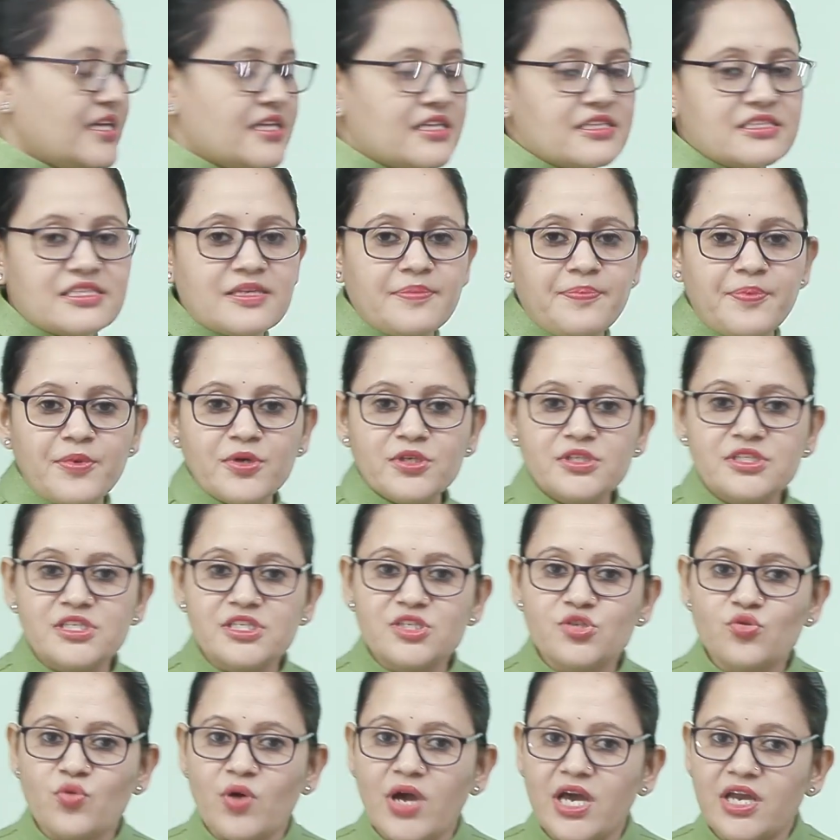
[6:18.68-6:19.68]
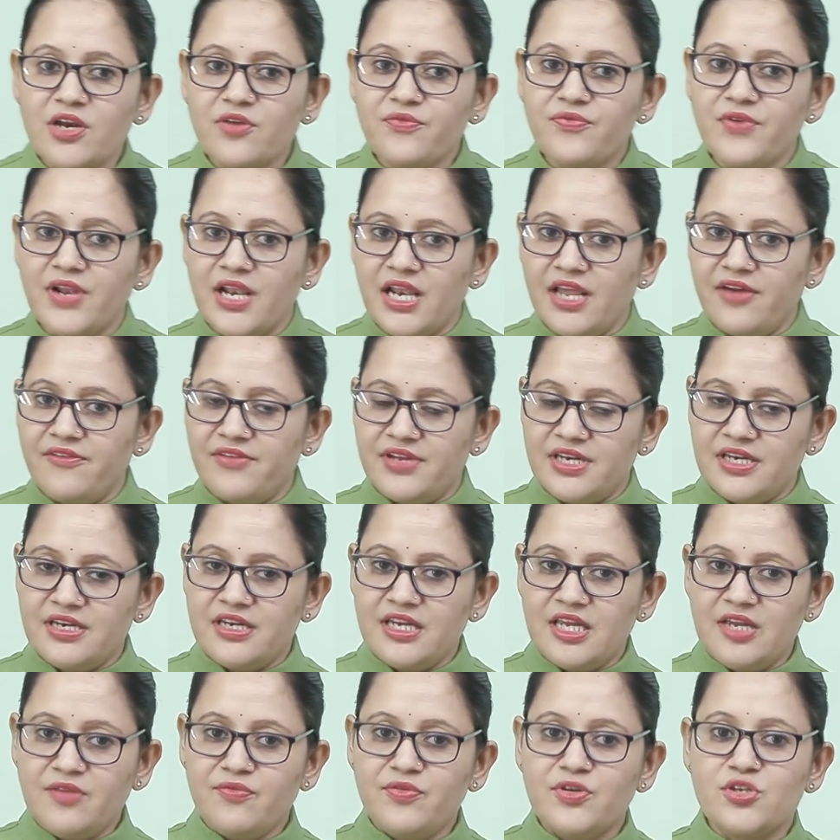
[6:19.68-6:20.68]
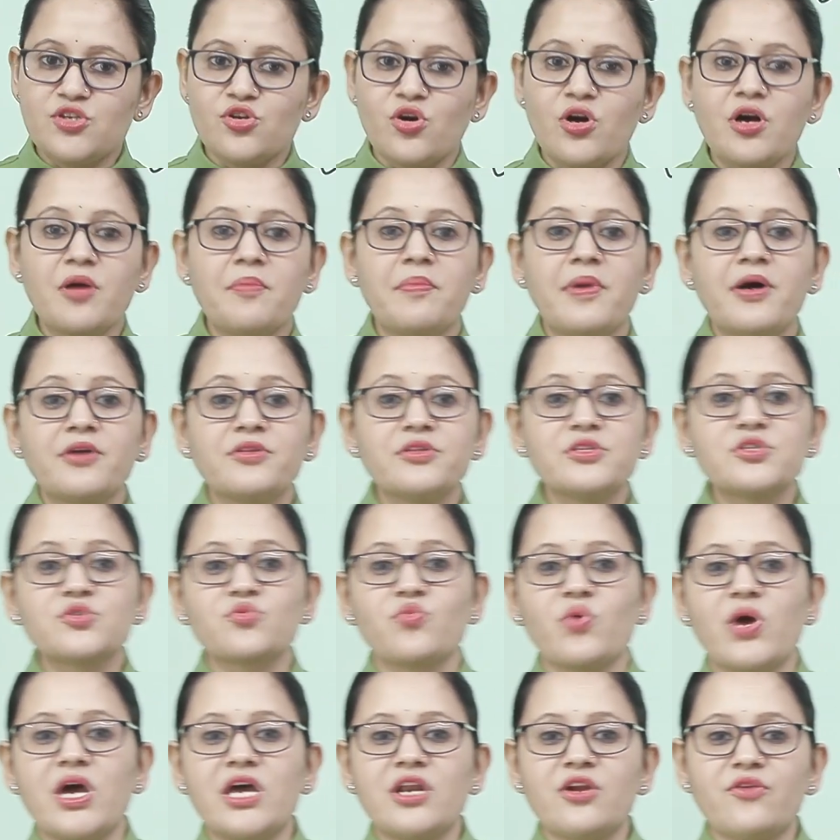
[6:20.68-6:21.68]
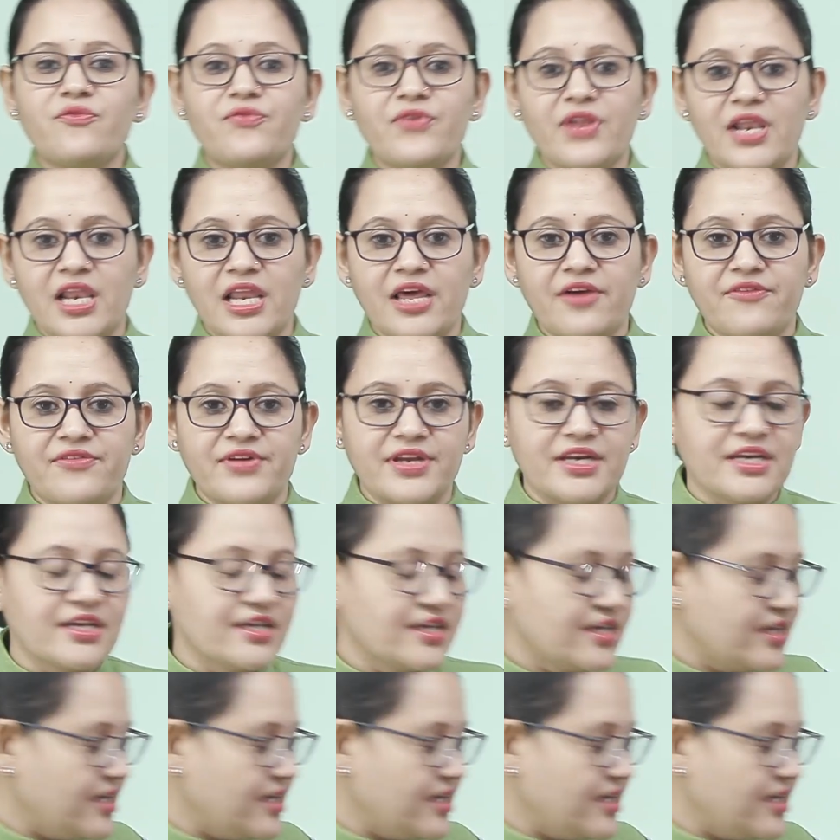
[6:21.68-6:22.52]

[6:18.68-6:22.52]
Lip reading: Suppose the square of 11, if we talk about the square of 11,